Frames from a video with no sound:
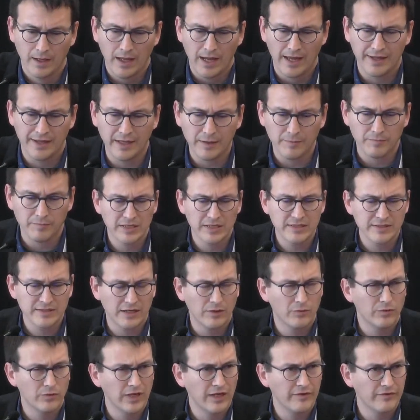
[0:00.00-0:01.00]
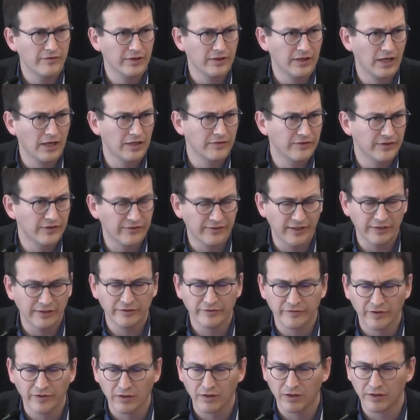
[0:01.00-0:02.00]
And that that we have a kind of a sense
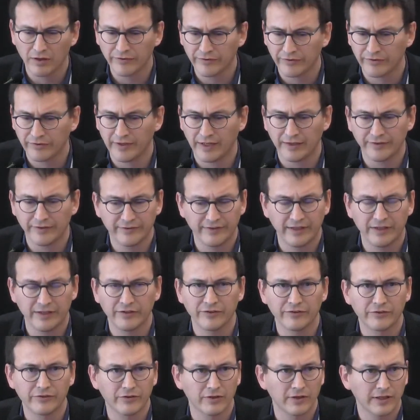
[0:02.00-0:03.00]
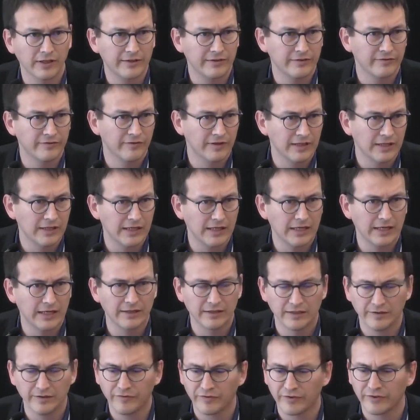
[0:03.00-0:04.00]
of a loss that sends us collectively
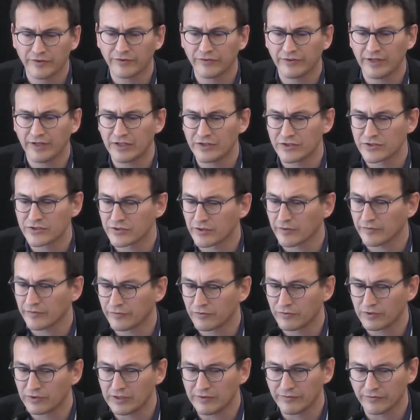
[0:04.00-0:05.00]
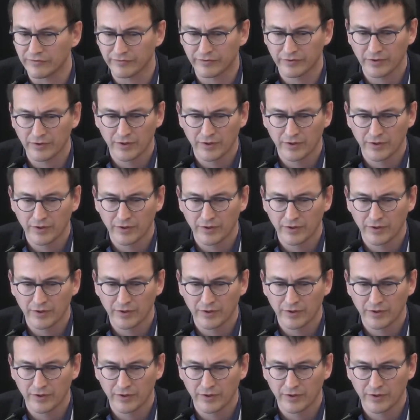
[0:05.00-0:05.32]
in different stages of grief.